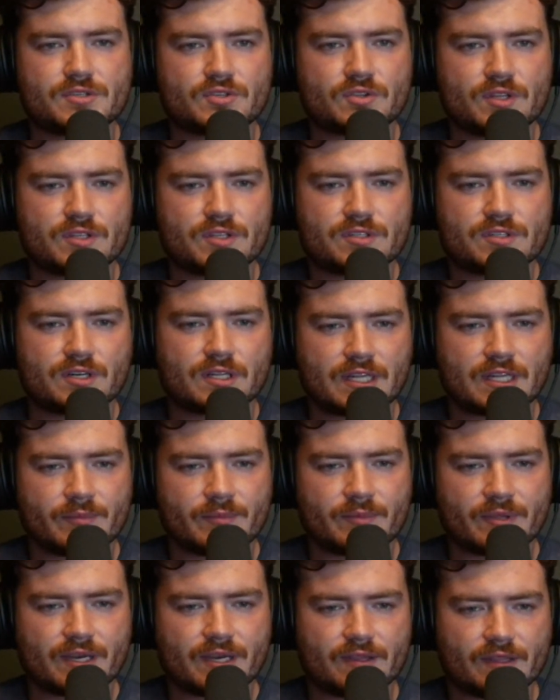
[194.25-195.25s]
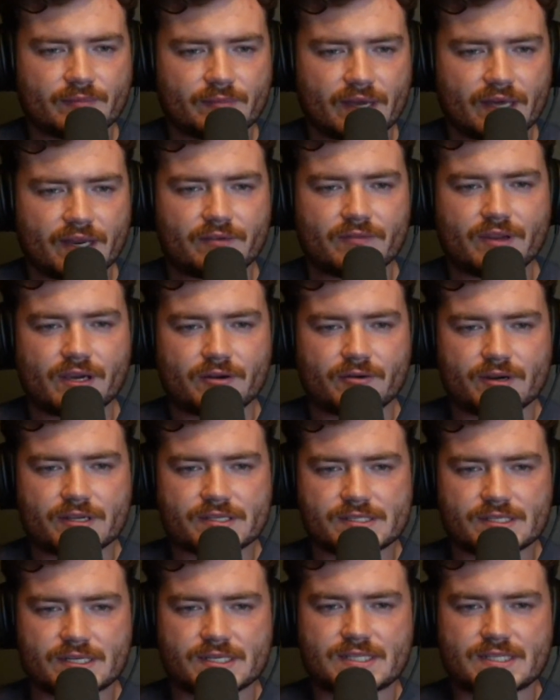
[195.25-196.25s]
So they started limiting the amount of
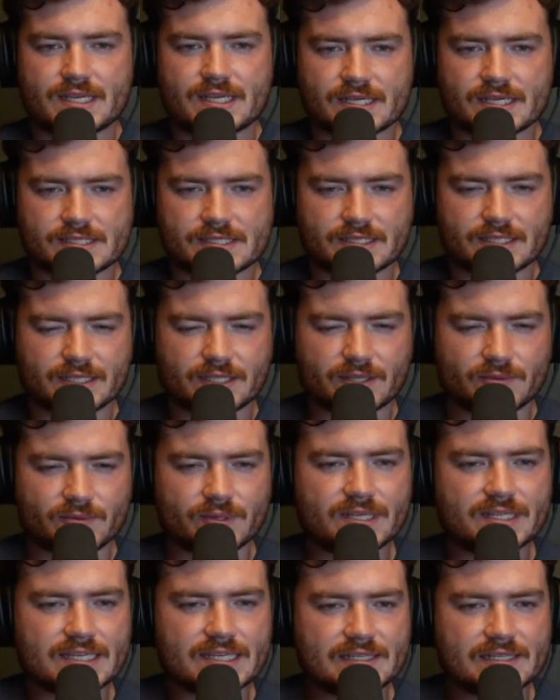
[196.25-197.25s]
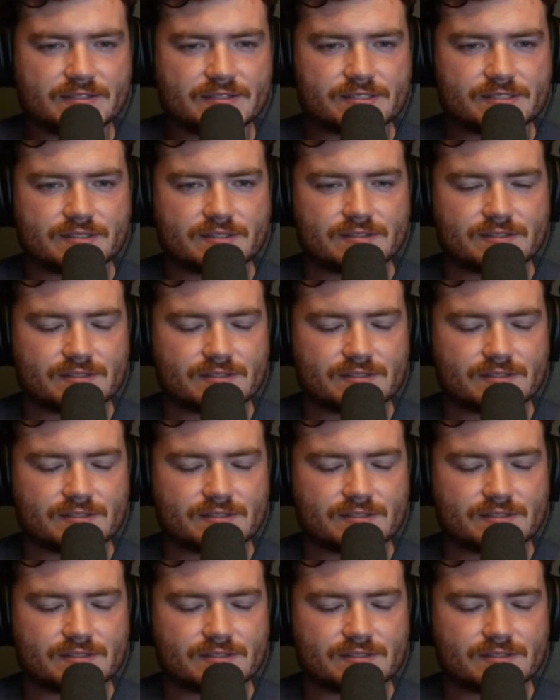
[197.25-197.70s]
non-resident tags to like 3,000.